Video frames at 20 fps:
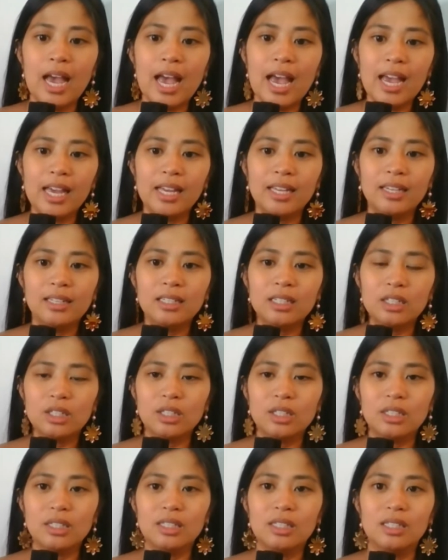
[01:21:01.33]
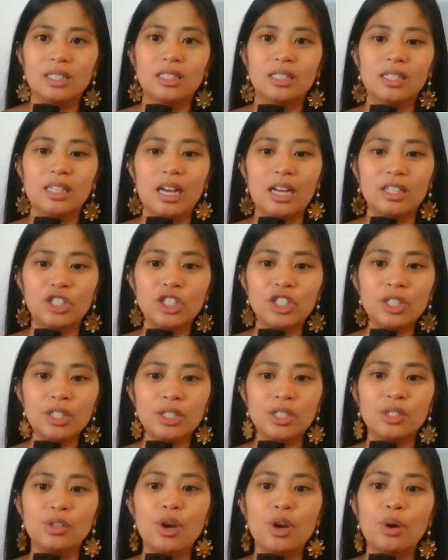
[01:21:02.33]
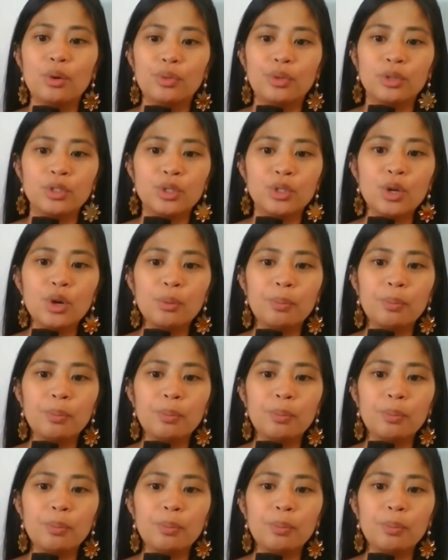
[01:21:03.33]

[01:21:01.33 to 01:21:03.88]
And just to note, there's no